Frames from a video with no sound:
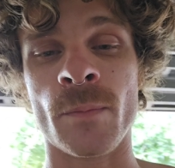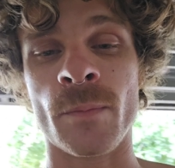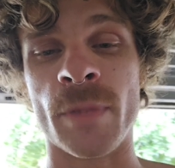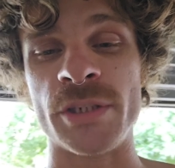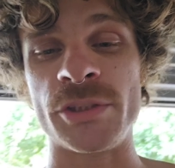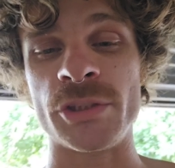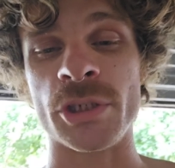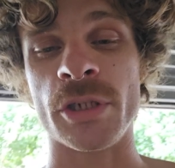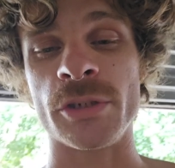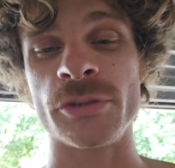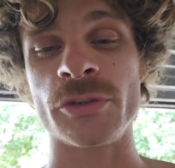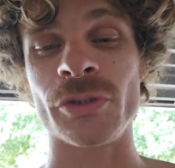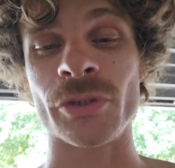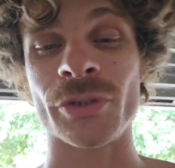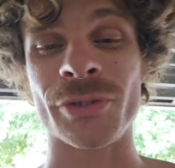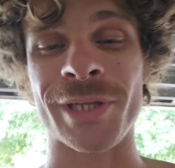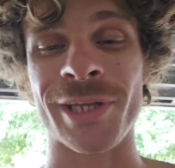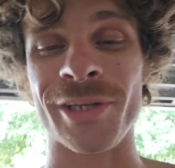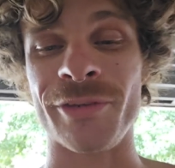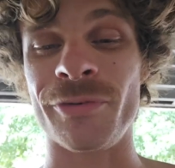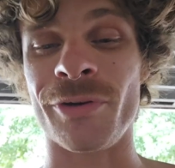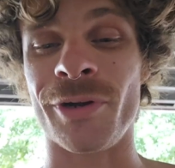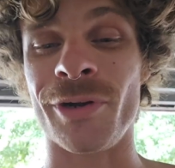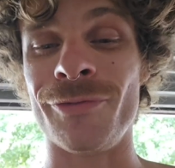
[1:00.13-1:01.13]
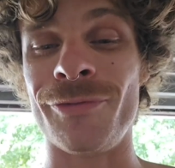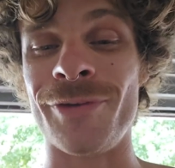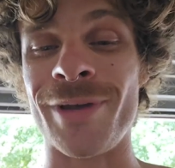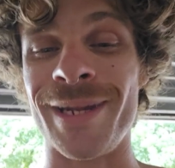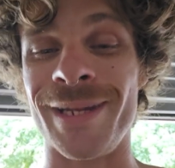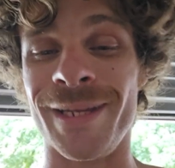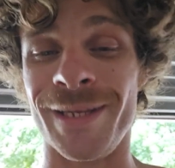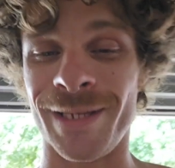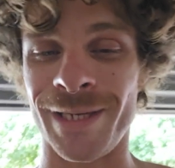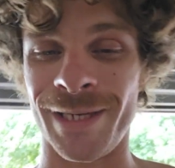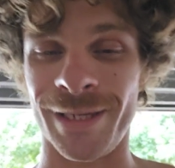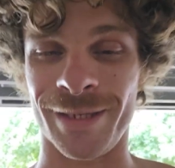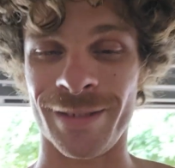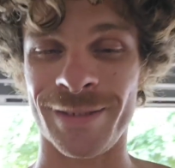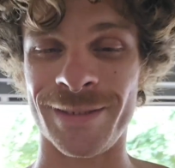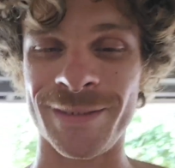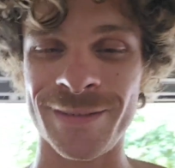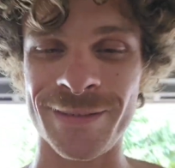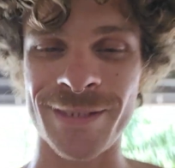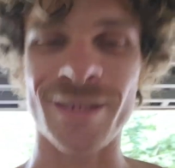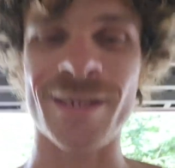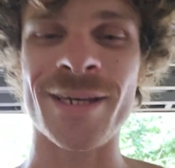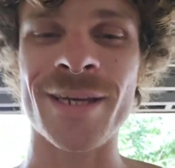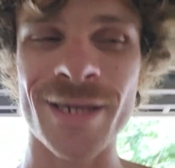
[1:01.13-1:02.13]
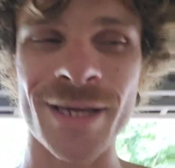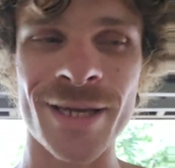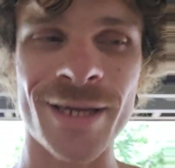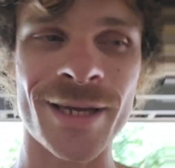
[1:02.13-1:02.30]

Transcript: My jars look like funfetti cakes.